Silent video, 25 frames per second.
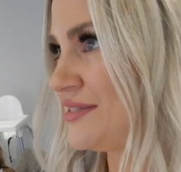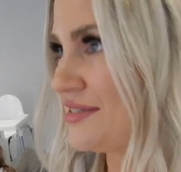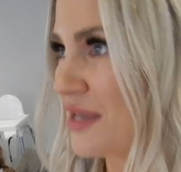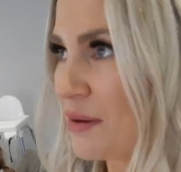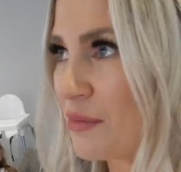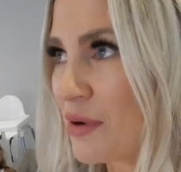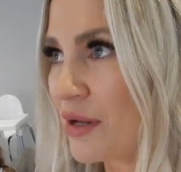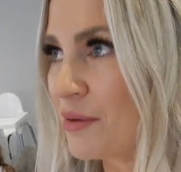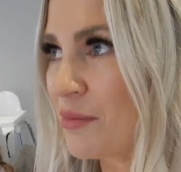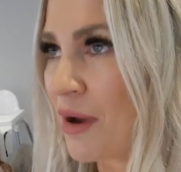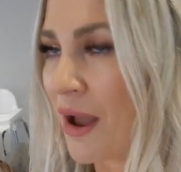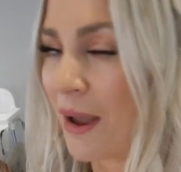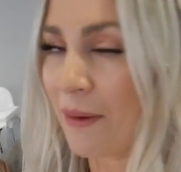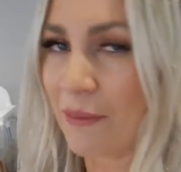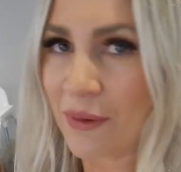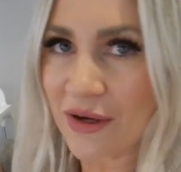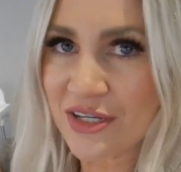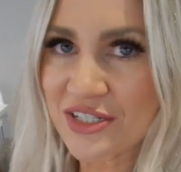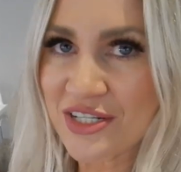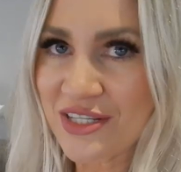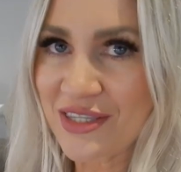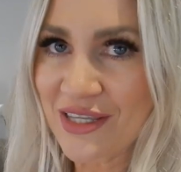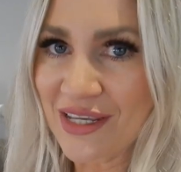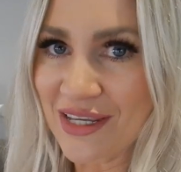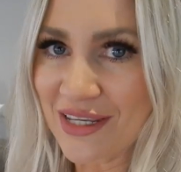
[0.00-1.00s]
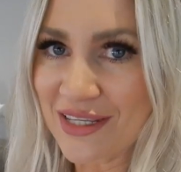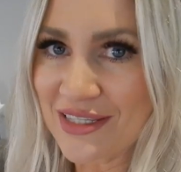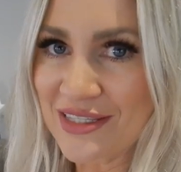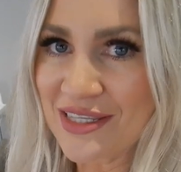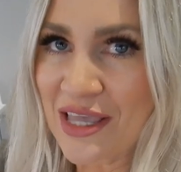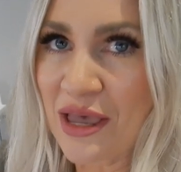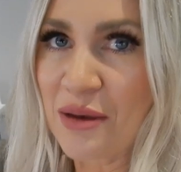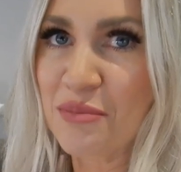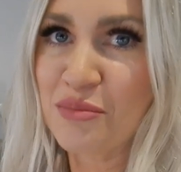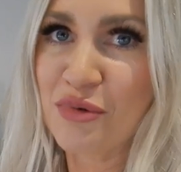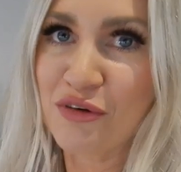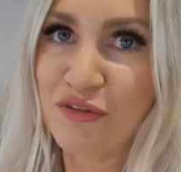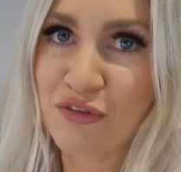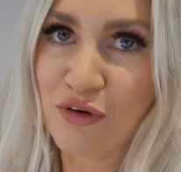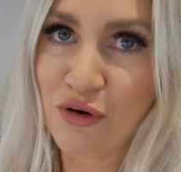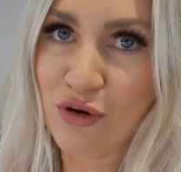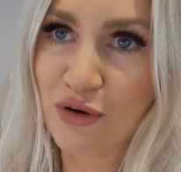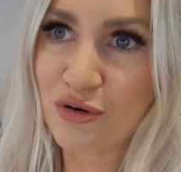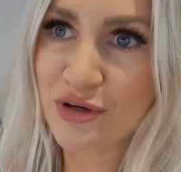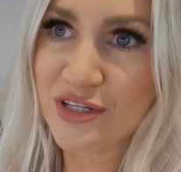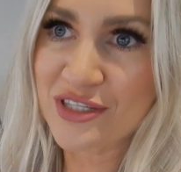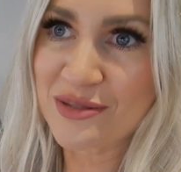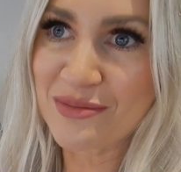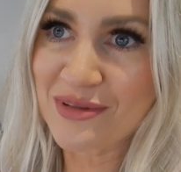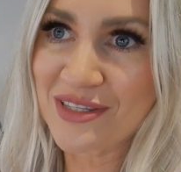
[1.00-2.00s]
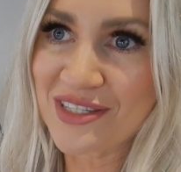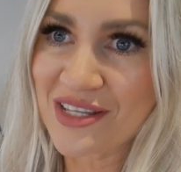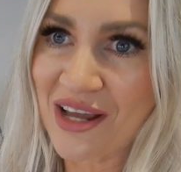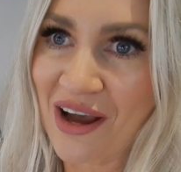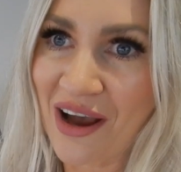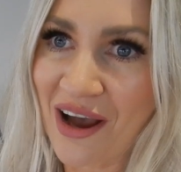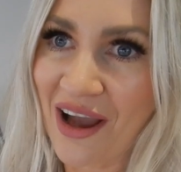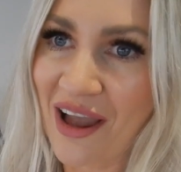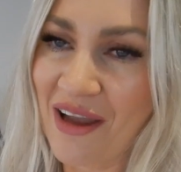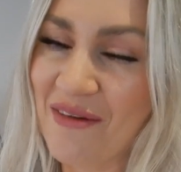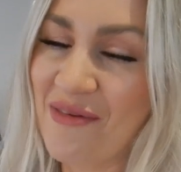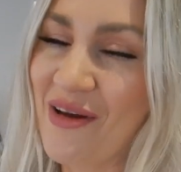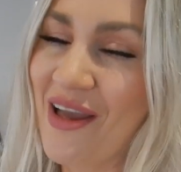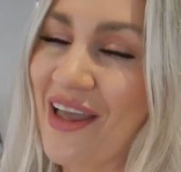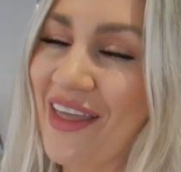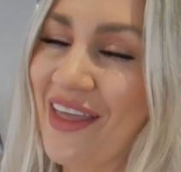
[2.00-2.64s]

someone might watch this before Christmas time